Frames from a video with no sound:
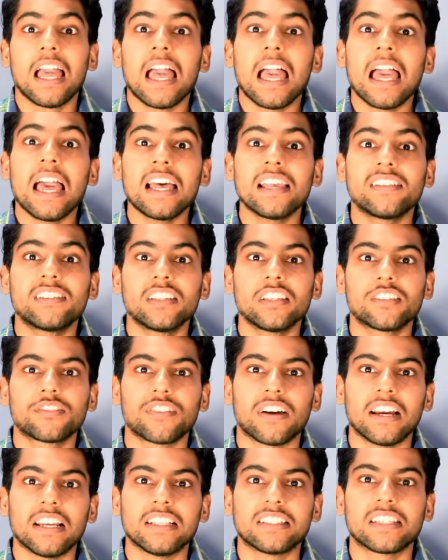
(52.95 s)
As these
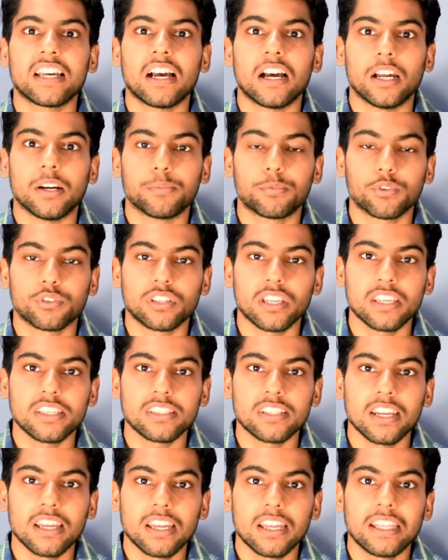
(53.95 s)
files are unprocessed,
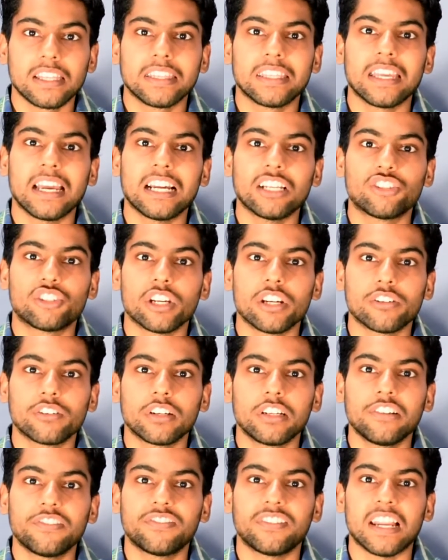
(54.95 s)
they are
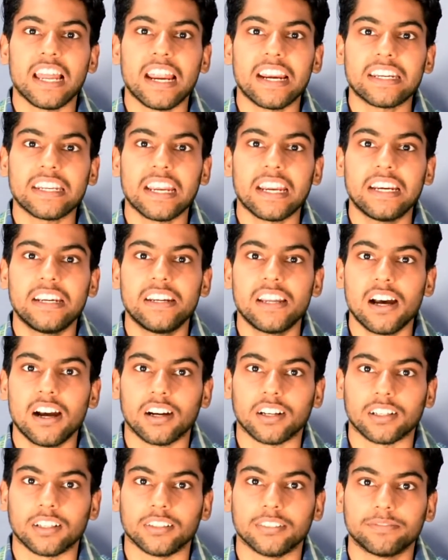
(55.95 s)
generally flat and
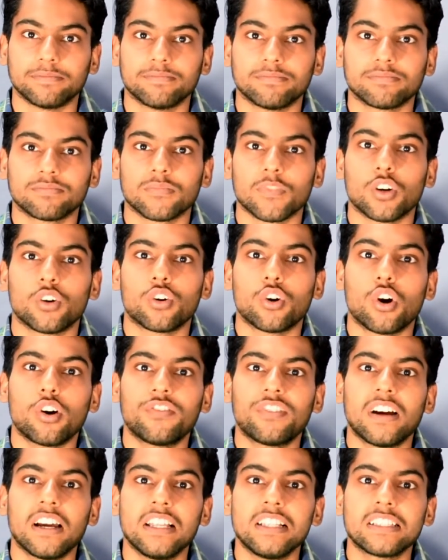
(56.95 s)
dark. RAW
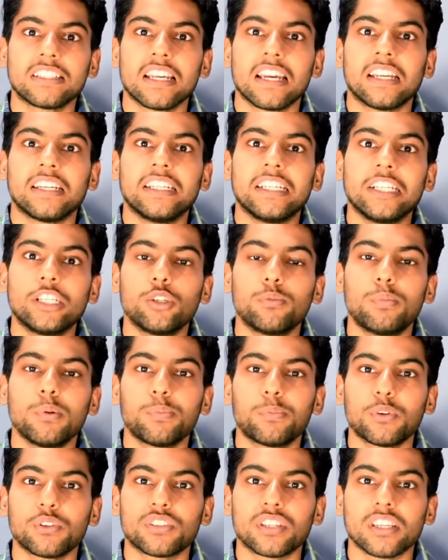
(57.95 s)
files need to be
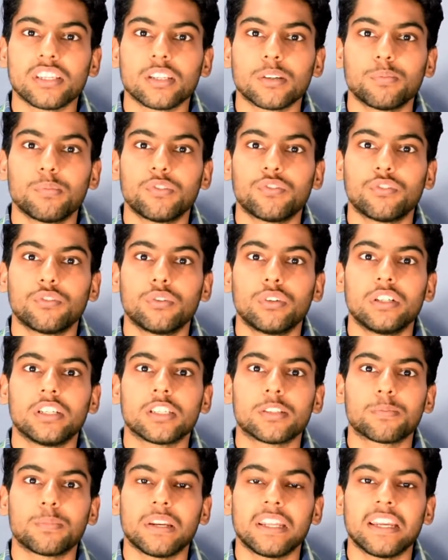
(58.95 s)
processed before
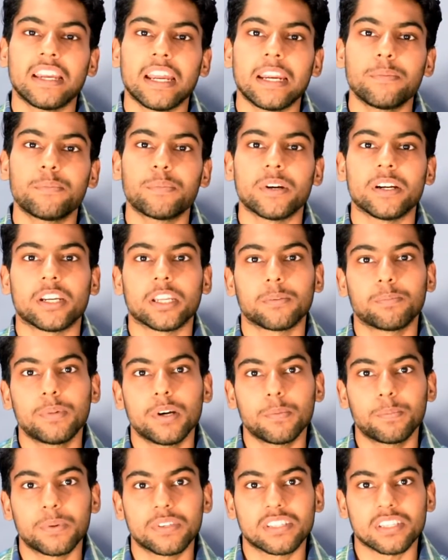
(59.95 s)
display and printing
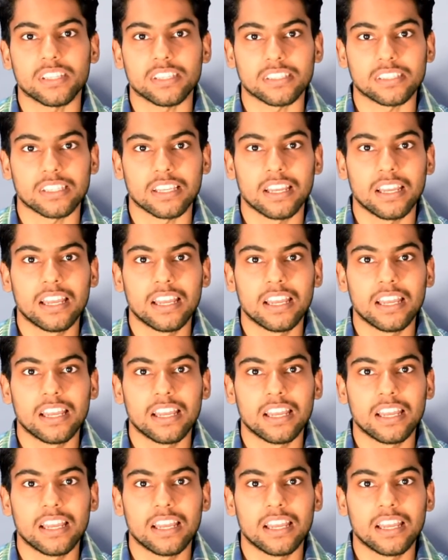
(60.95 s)
purposes.